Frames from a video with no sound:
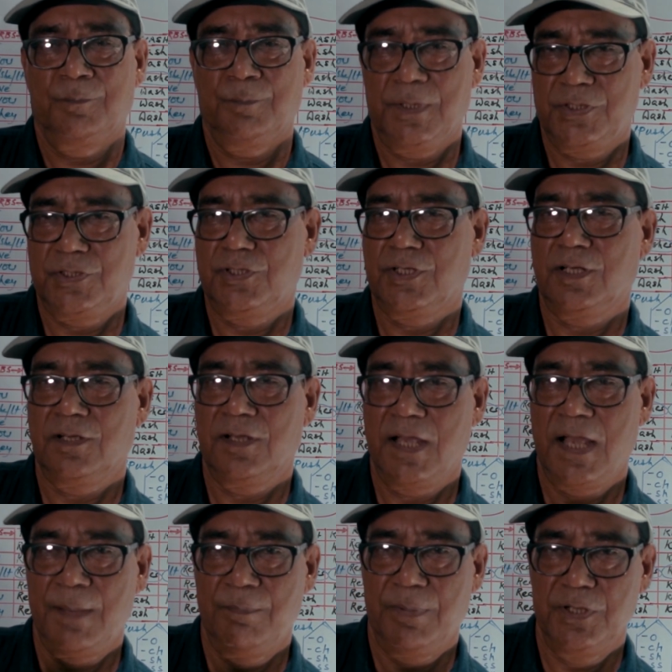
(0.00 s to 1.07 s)
But
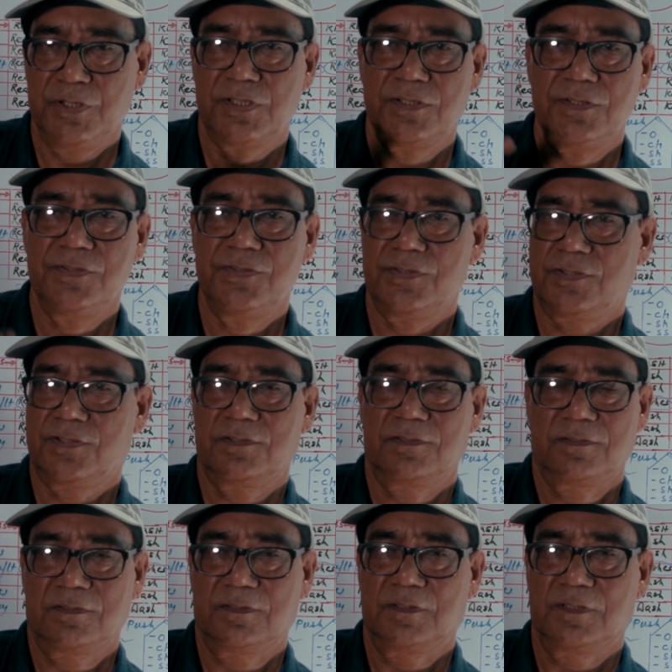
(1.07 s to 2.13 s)
have patience,
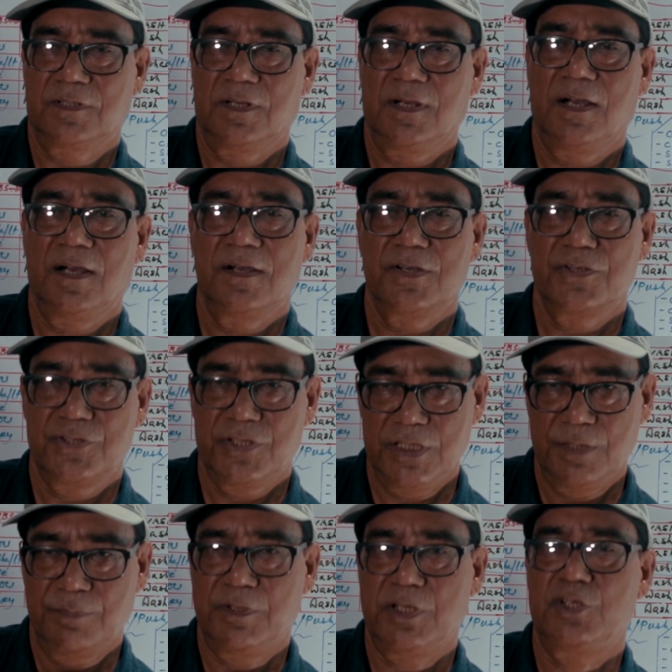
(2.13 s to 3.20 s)

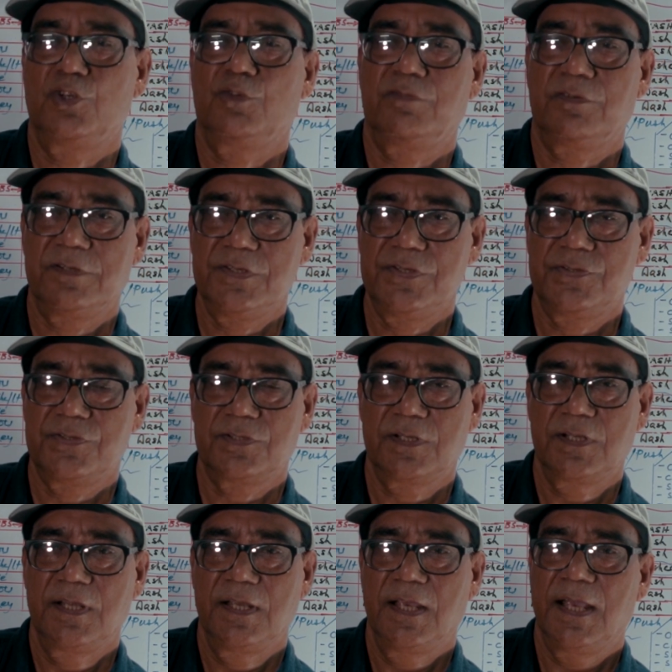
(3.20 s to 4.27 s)
see the video first,
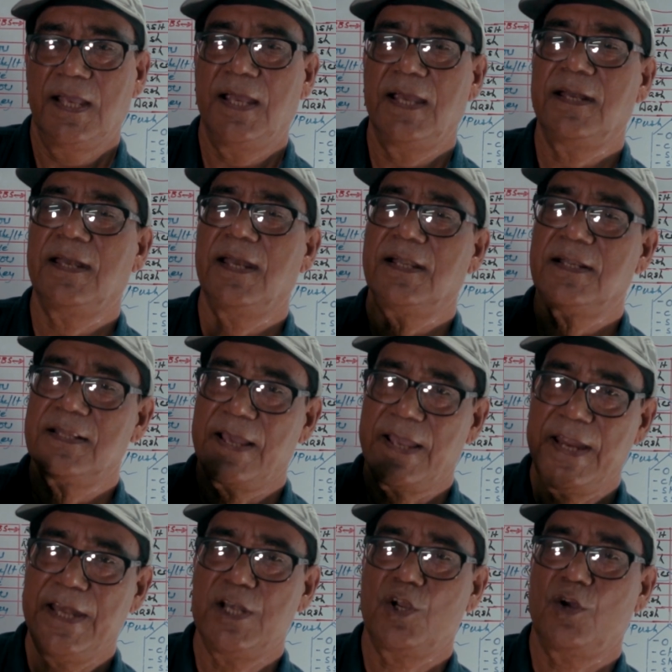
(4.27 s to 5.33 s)
and at the
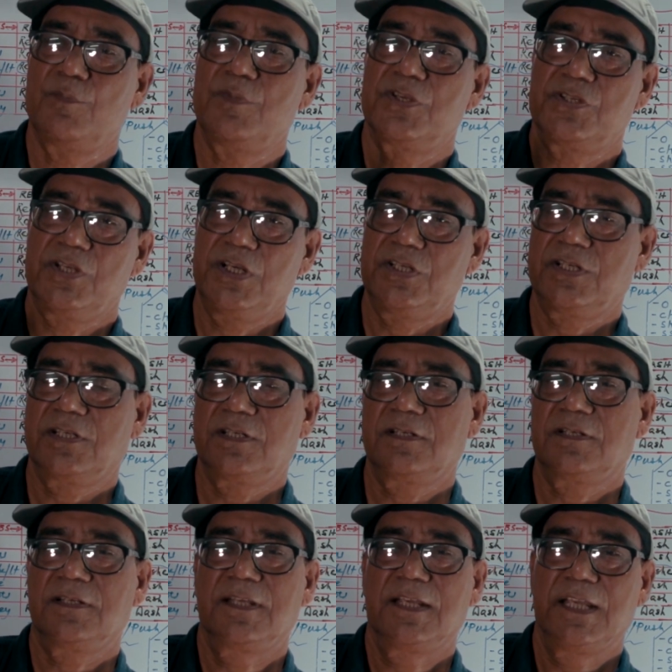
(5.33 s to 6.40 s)
end of the
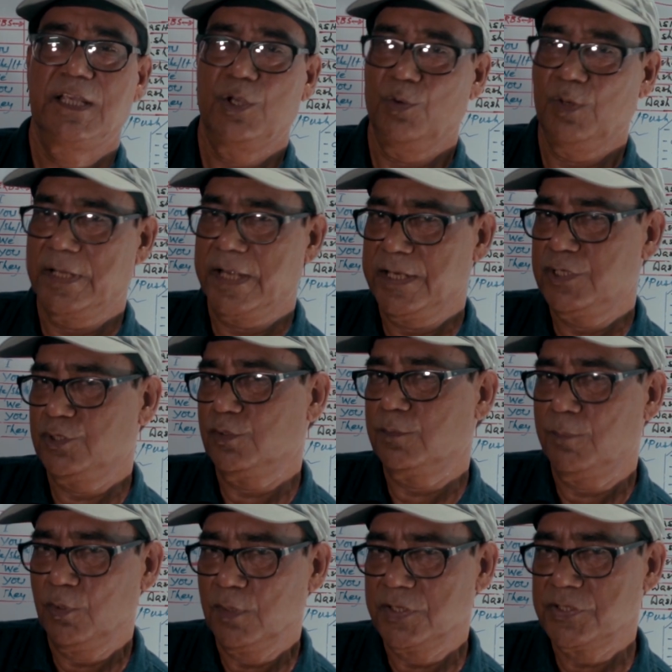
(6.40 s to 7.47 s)
session you will get your
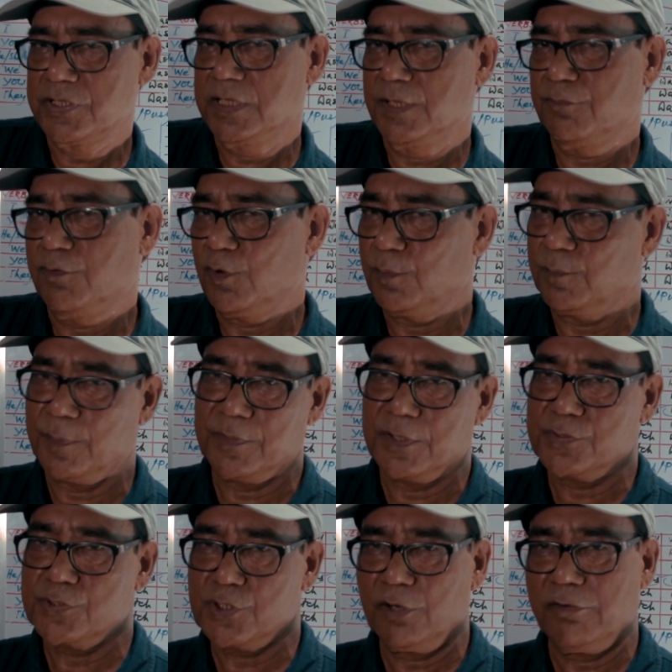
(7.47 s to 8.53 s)
bonus in the form of the
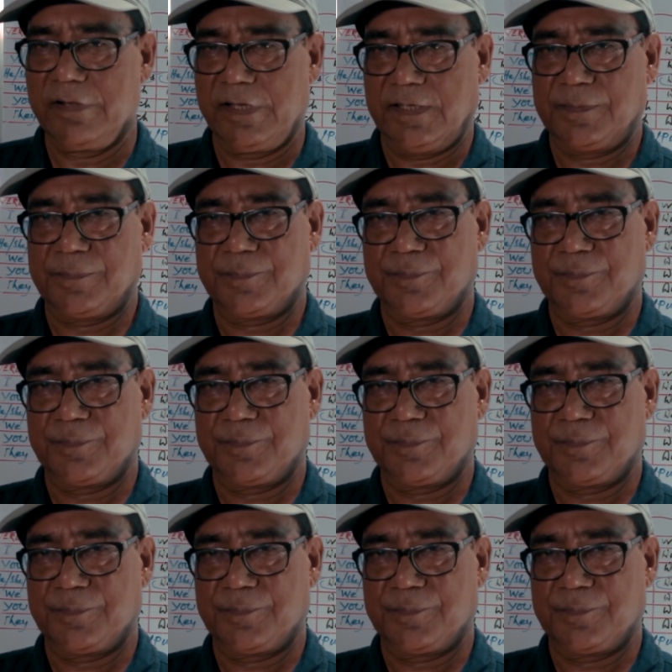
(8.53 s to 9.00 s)
story.